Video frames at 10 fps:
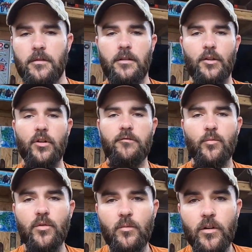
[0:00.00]
Hello
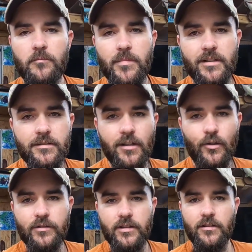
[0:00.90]
everyone, welcome back to
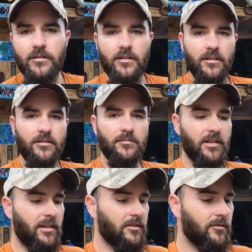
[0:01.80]
Tall Tales Custom
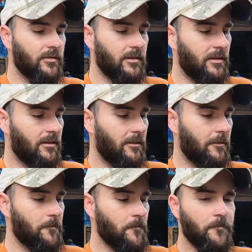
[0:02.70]
Tackles.
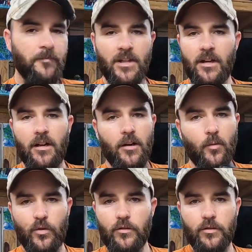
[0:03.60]
Um,
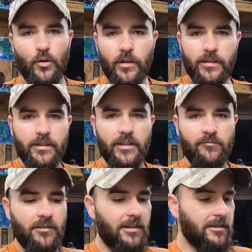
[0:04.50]
we're gonna go ahead and
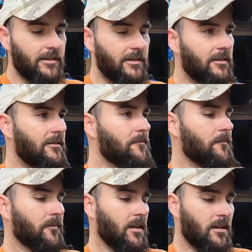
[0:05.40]
get right in it.
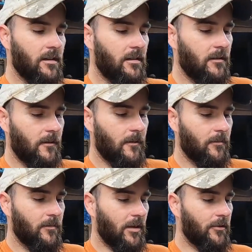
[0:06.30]

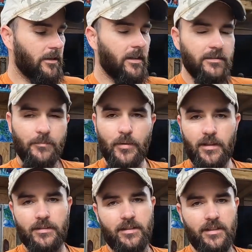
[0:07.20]
Um, I already got the
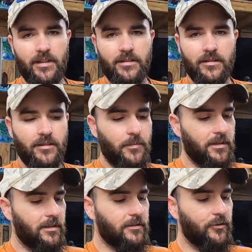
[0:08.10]
plastic heated up.
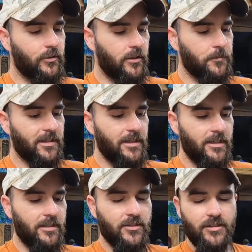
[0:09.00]
I got two cups
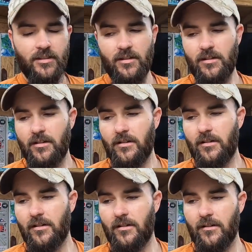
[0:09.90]
each.
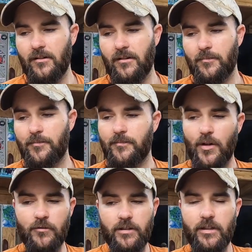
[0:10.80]
Um,
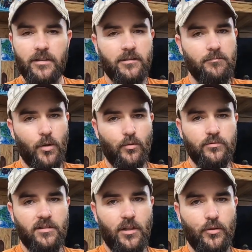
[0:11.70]
I already got some
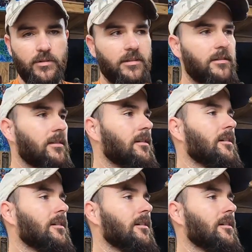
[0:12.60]
molds loaded.